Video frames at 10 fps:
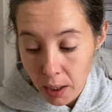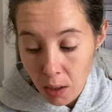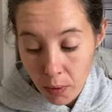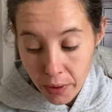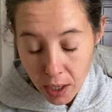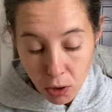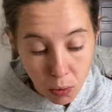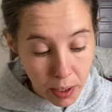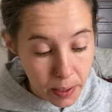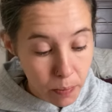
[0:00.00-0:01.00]
here with that
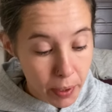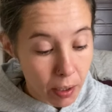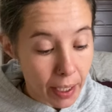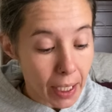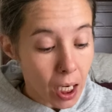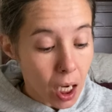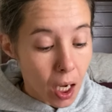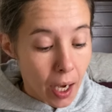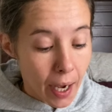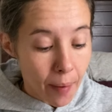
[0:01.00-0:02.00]
door to spirit.
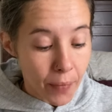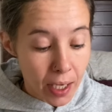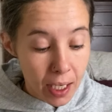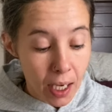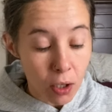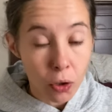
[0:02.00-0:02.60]
Um, again,